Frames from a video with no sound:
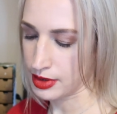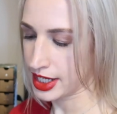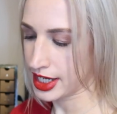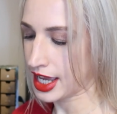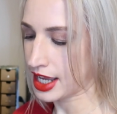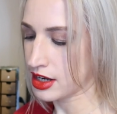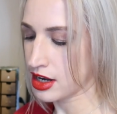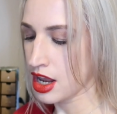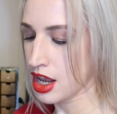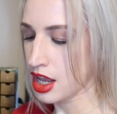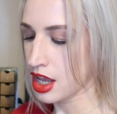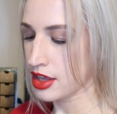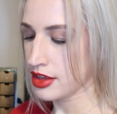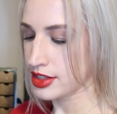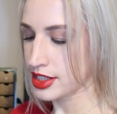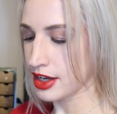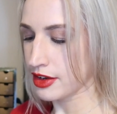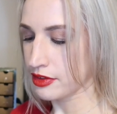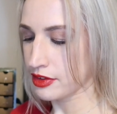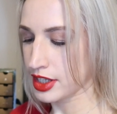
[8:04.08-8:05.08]
again,
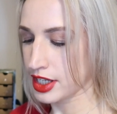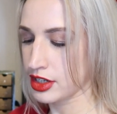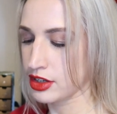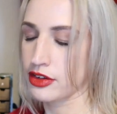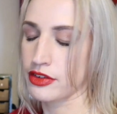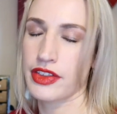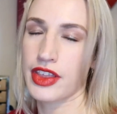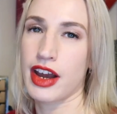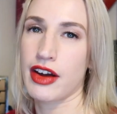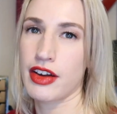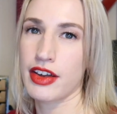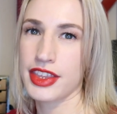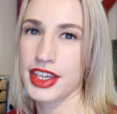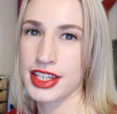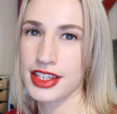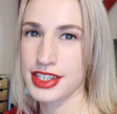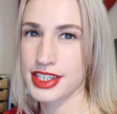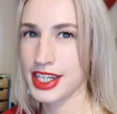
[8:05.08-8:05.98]
definitely enough there, I think,